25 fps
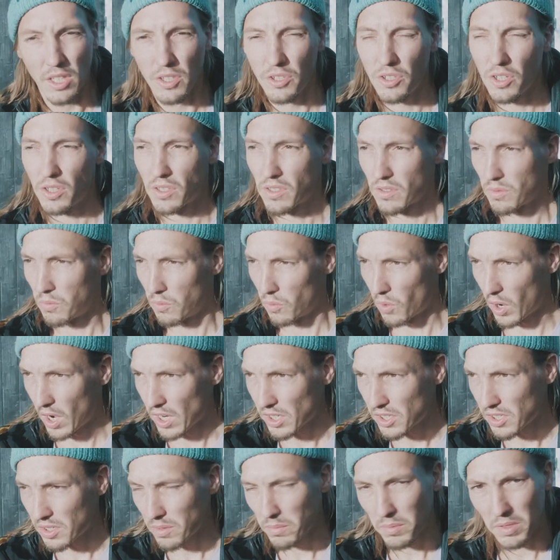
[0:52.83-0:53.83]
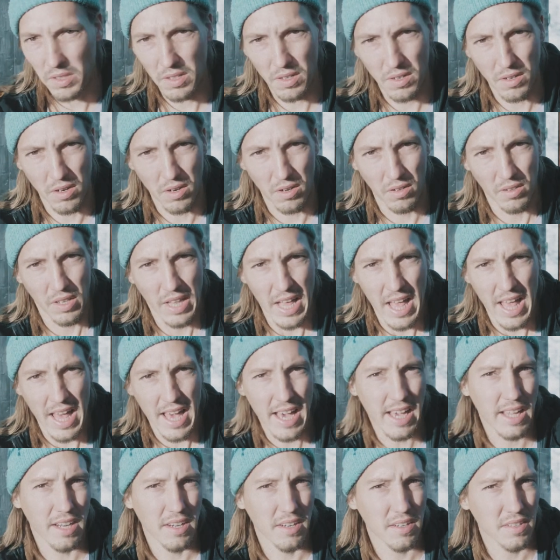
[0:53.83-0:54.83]
Just watch the material,
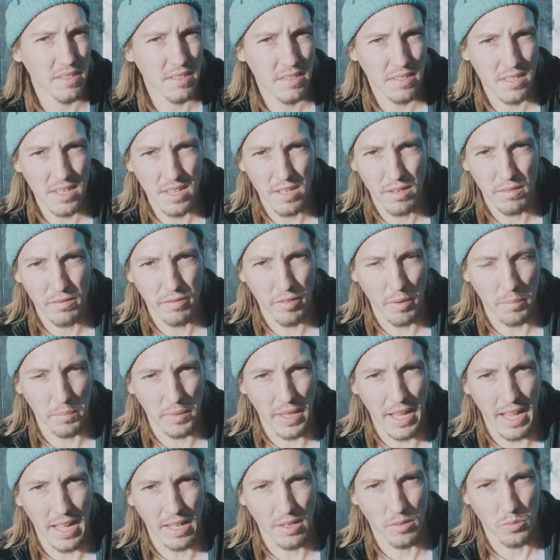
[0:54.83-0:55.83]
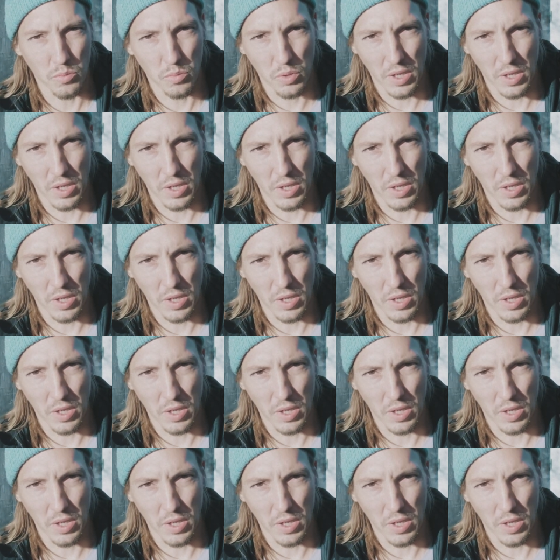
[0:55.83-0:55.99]
edit a scene from that.